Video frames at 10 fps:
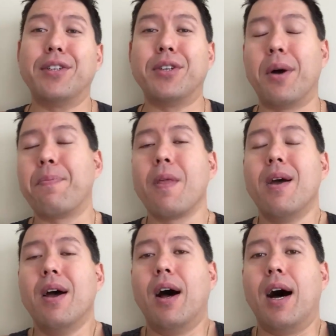So
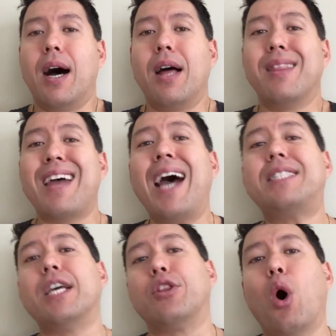uh,
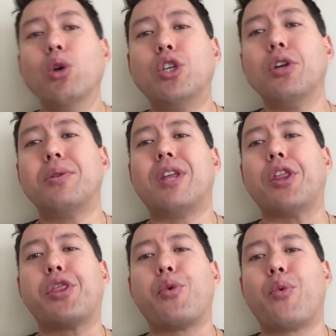that's it. Those are the
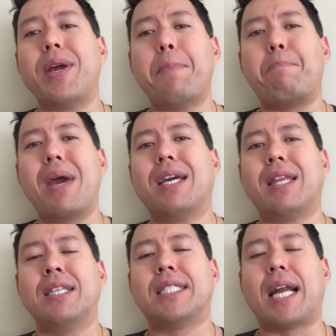three big
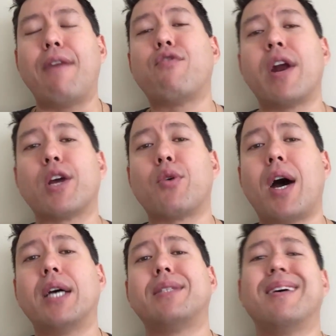things that I've run
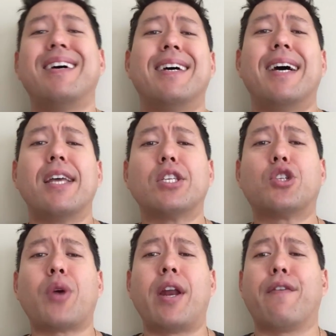across as a
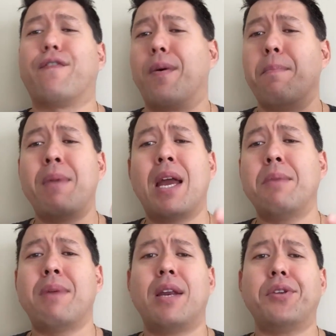trainer for many,
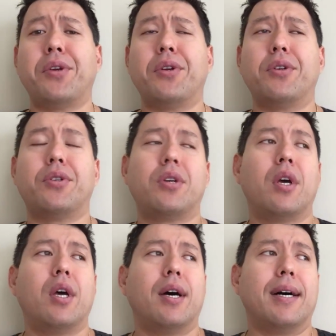many years.
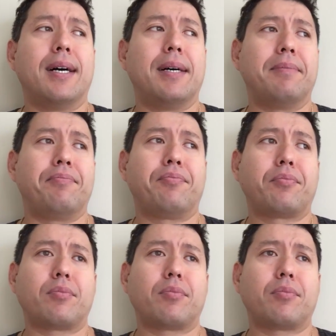Um,